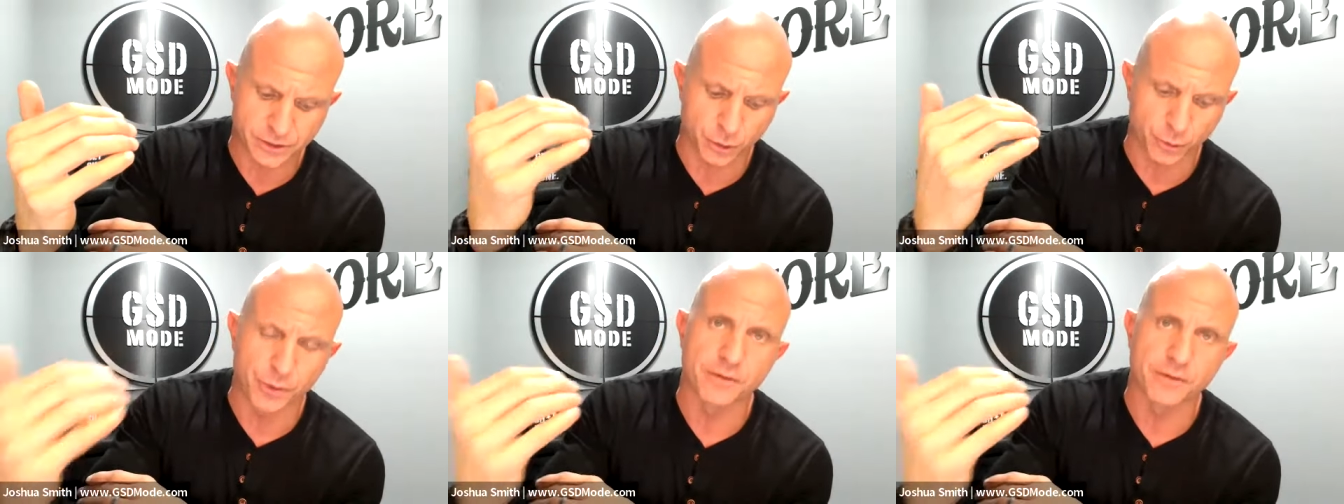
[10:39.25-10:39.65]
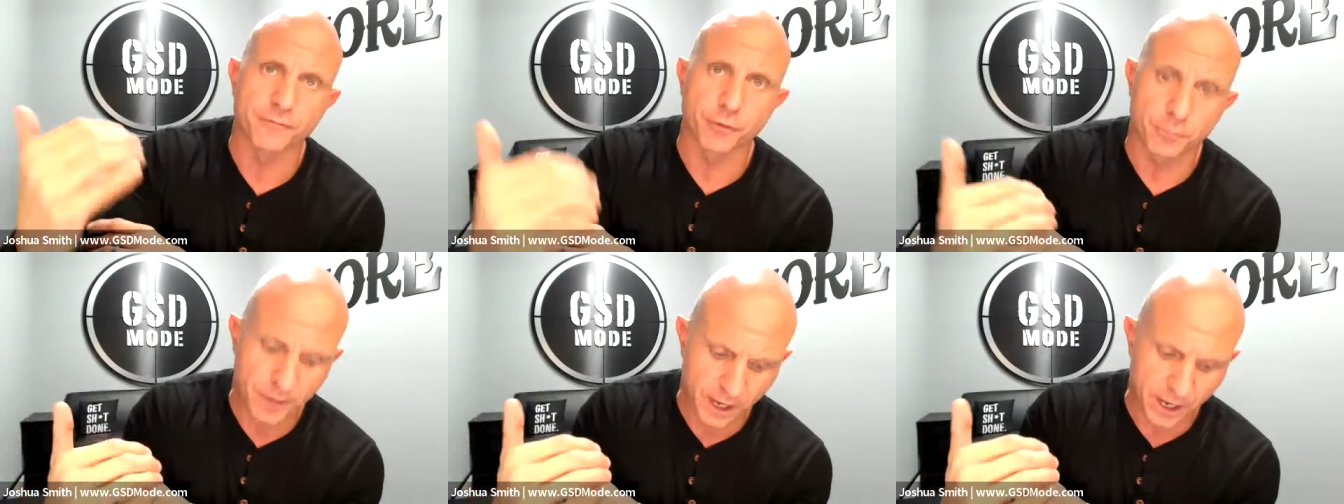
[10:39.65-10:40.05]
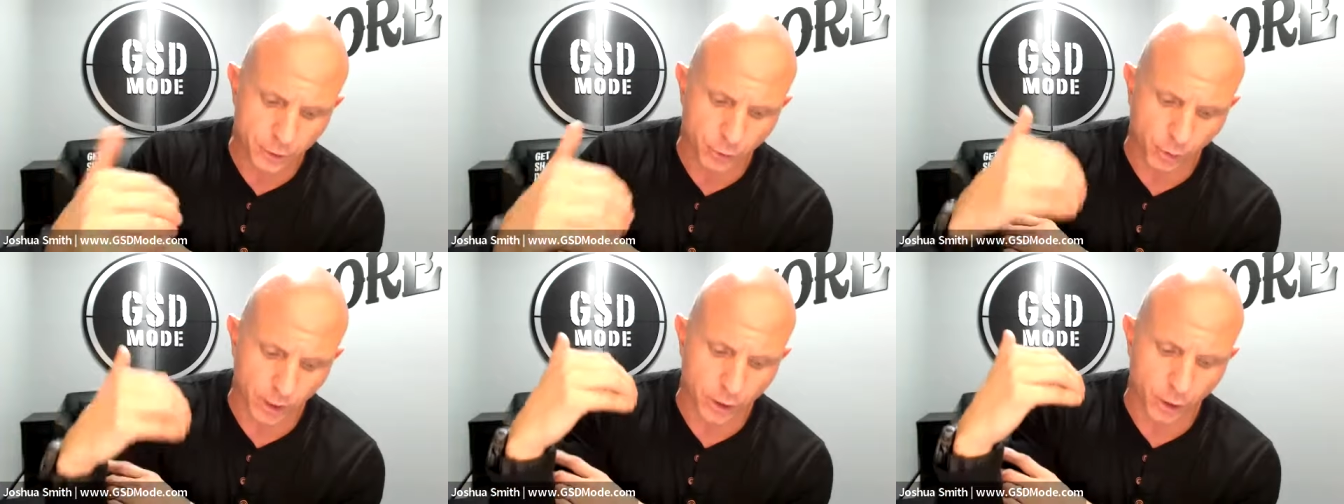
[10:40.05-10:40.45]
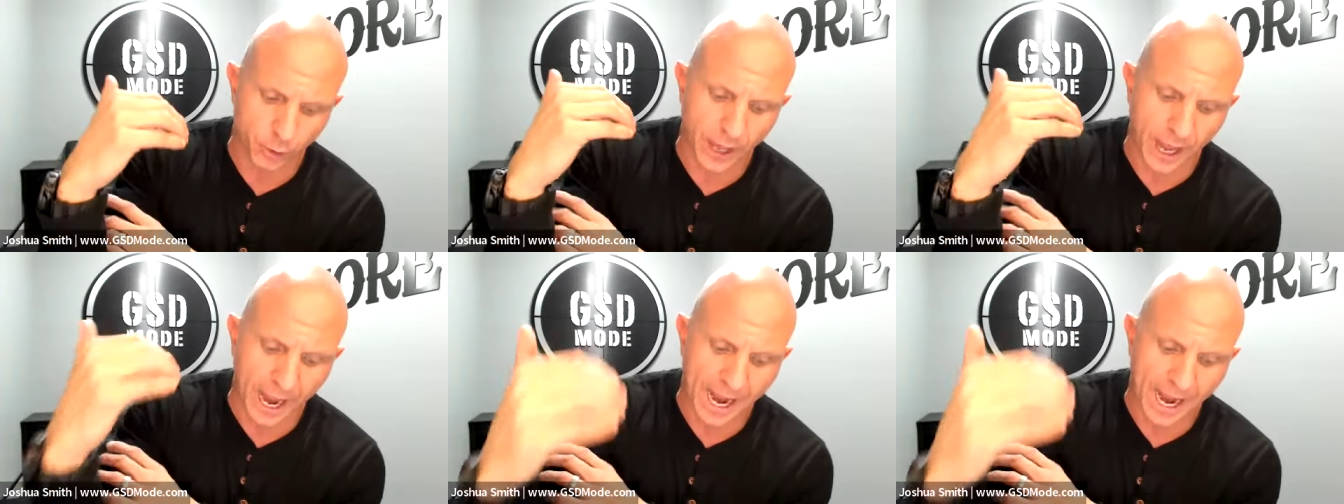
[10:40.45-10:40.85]
So then from there, you want to know
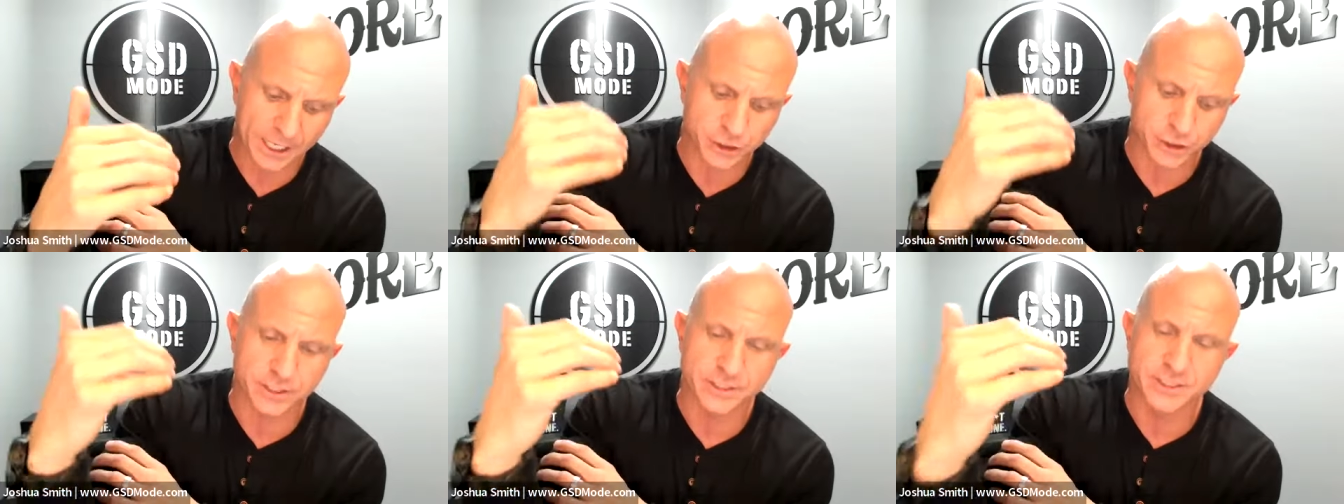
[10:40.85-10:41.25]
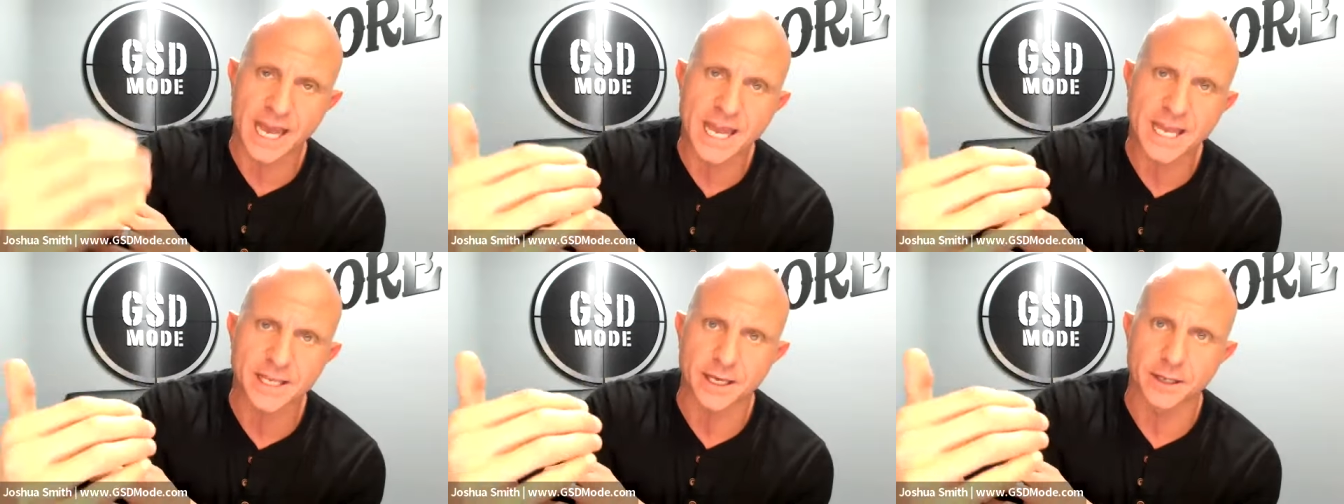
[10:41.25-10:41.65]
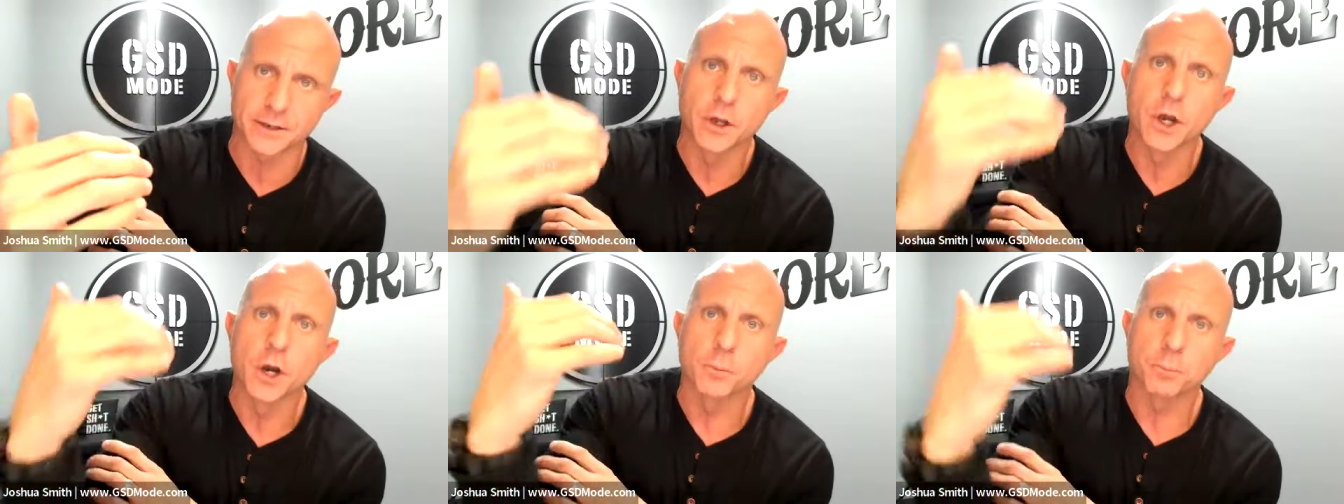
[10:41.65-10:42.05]
the action taken